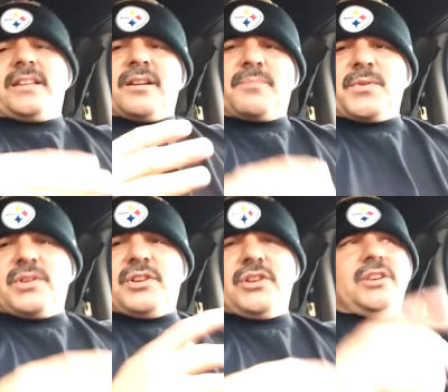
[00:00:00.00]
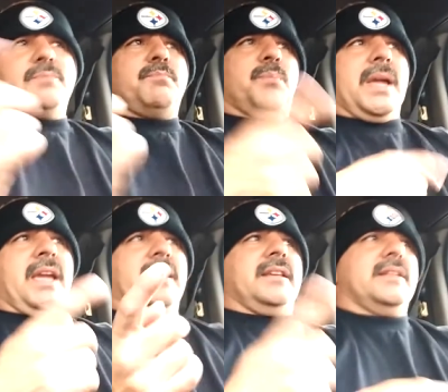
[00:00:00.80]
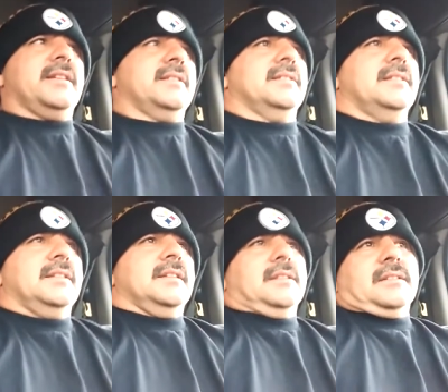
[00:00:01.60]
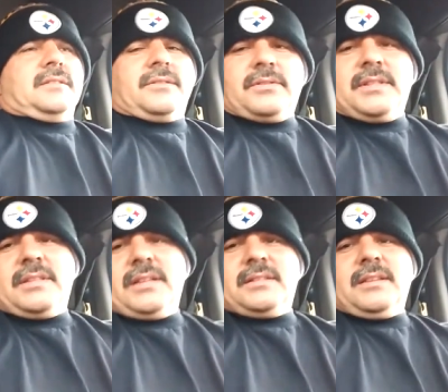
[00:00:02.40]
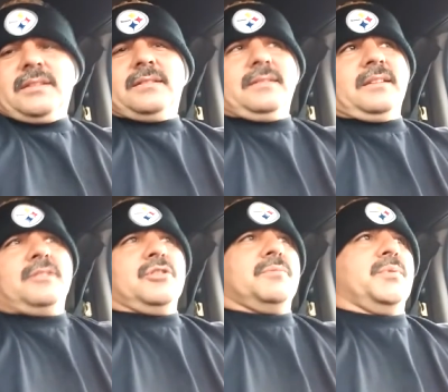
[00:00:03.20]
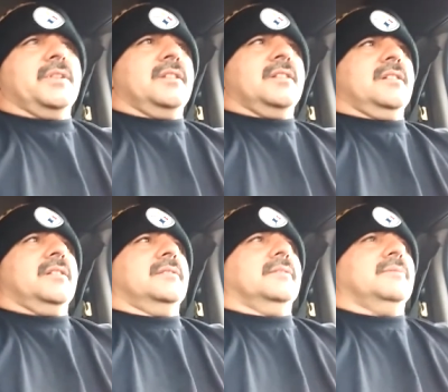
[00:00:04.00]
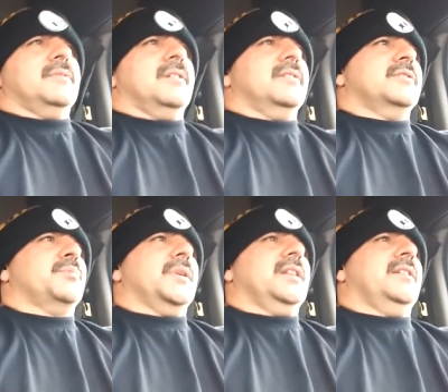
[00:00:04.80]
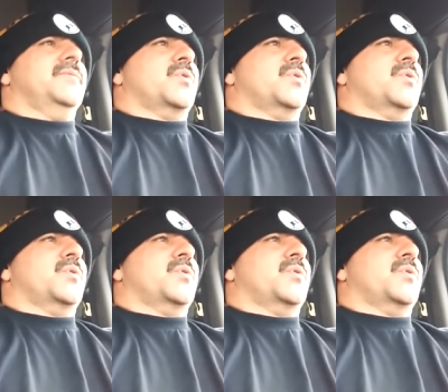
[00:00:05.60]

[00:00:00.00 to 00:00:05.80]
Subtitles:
it up real good, painted it, so it looked pretty good. Well, the spring leaf